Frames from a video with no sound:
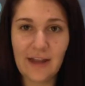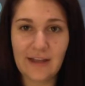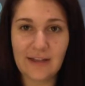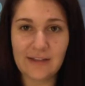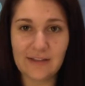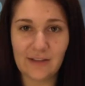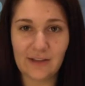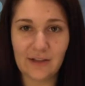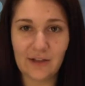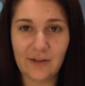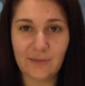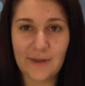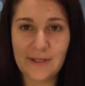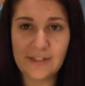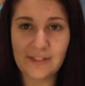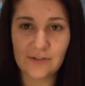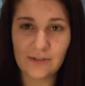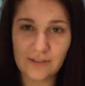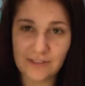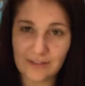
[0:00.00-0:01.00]
It's a little
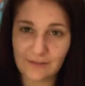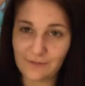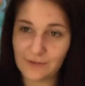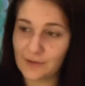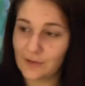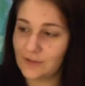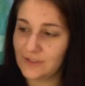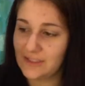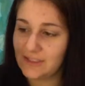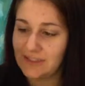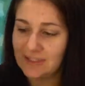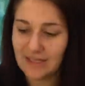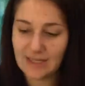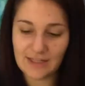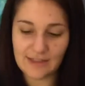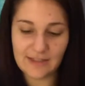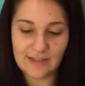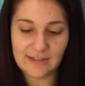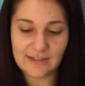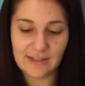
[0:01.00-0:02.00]
bit difficult to
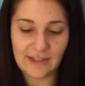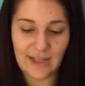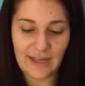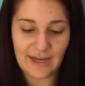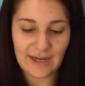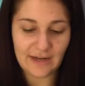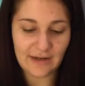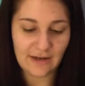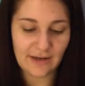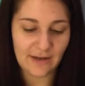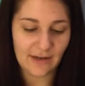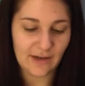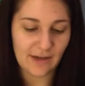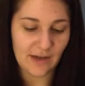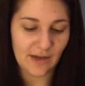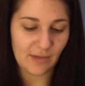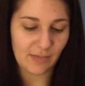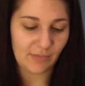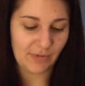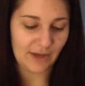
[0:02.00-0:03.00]
see in this light,
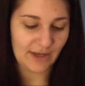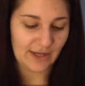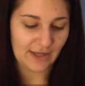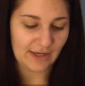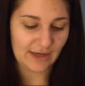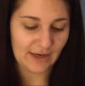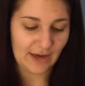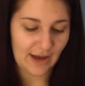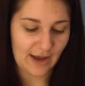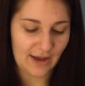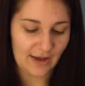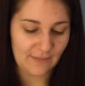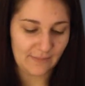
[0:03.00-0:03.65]
but